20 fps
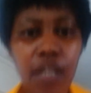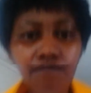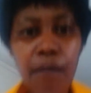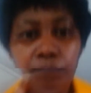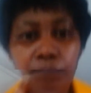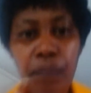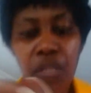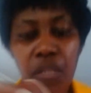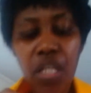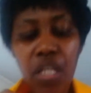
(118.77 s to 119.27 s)

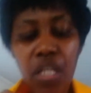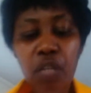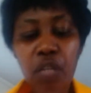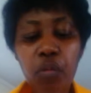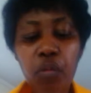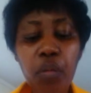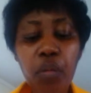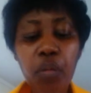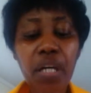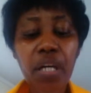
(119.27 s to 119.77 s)
And
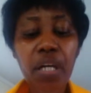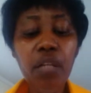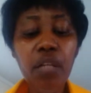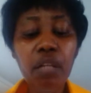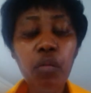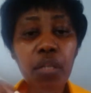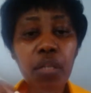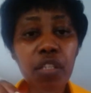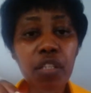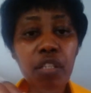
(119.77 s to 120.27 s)
when we
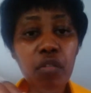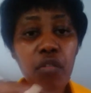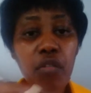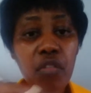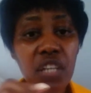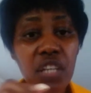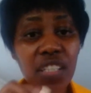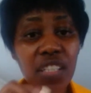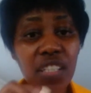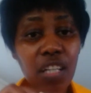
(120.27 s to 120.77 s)
do this
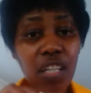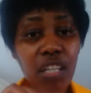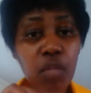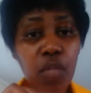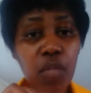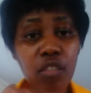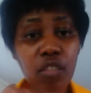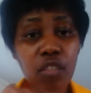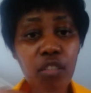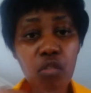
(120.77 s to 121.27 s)
color, we're going to do
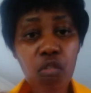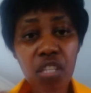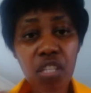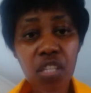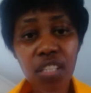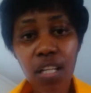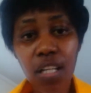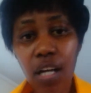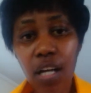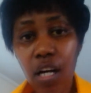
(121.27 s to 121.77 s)
this color
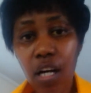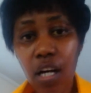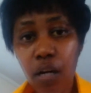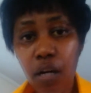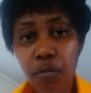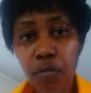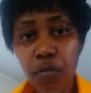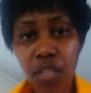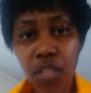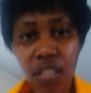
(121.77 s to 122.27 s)

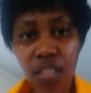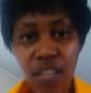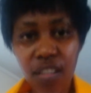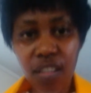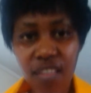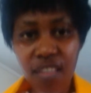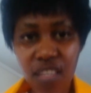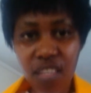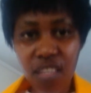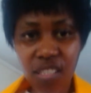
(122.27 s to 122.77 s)
after
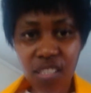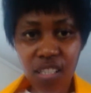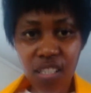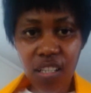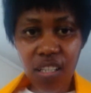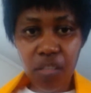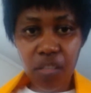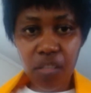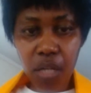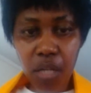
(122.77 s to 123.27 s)
this color,
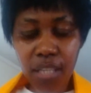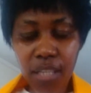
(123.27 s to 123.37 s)
right?